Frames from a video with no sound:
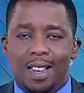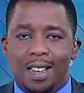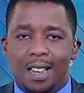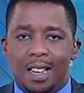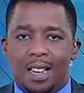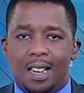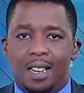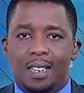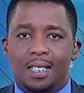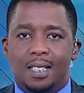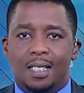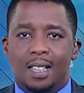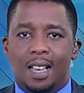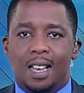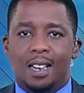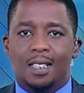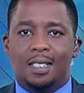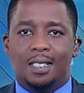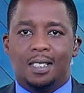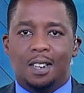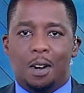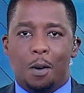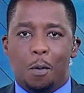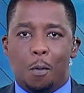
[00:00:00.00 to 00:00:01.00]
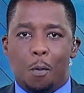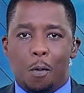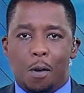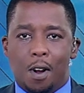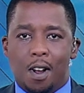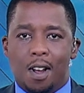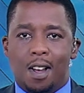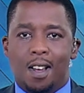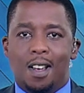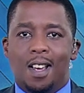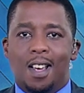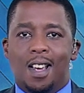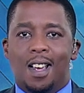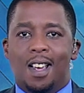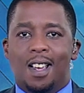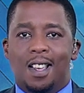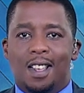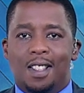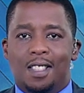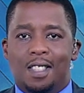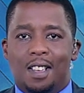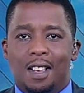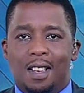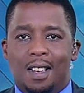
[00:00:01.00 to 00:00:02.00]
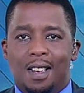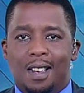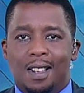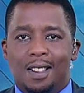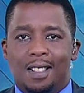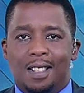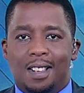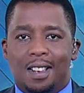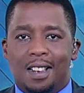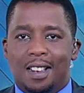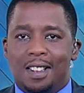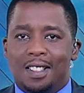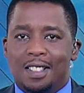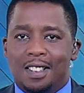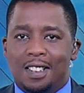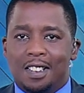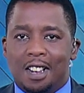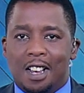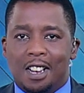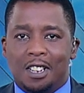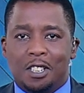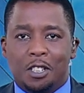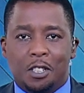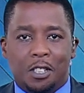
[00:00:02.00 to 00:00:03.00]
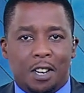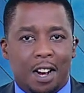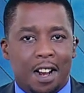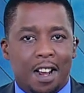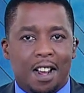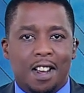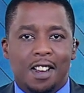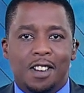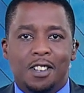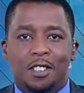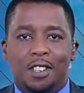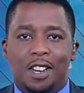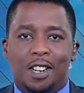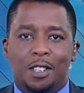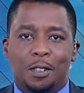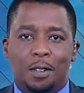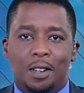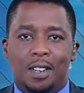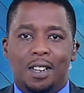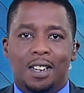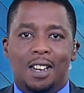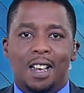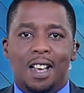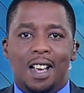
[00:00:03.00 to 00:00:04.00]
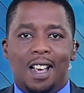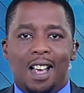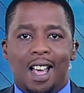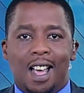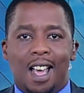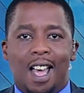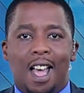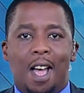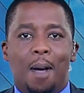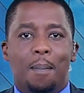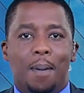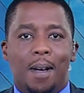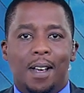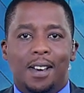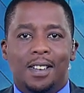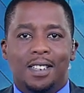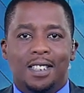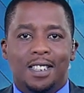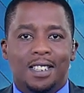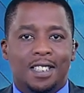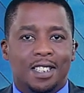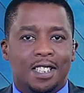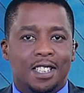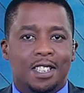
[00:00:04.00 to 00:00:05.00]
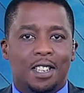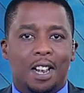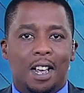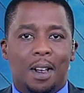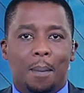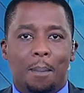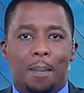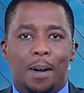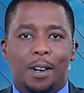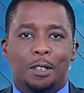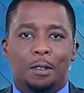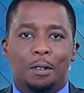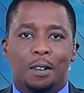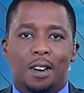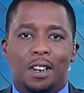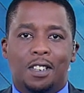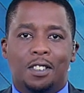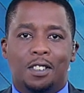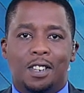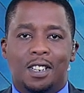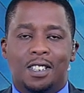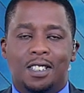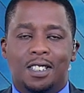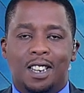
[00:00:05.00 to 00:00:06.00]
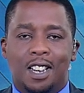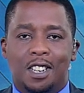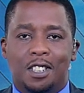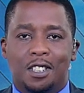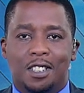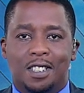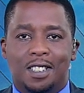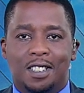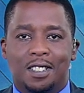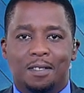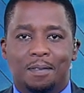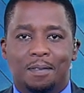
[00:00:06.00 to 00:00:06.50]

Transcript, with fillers: Is that uh, where uh, the, the, the, exchange actually uh, happened in this uh, particular transaction?